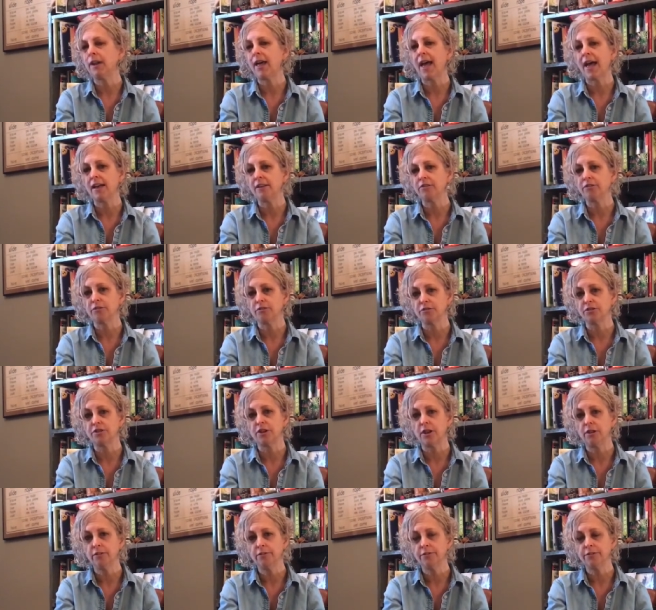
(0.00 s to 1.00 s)
to ask
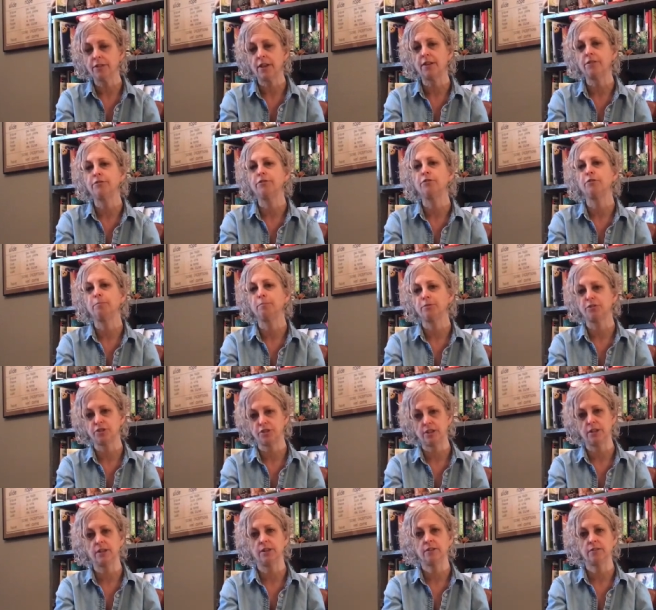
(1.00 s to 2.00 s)
yourselves as you
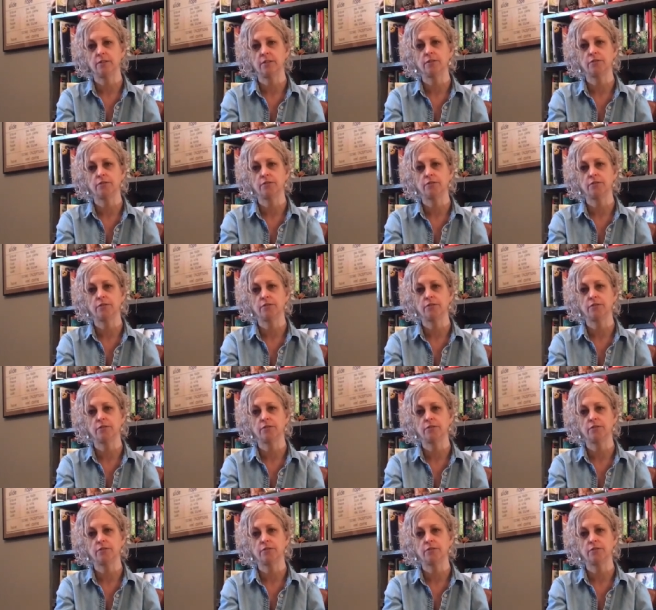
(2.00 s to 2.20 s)
proceed in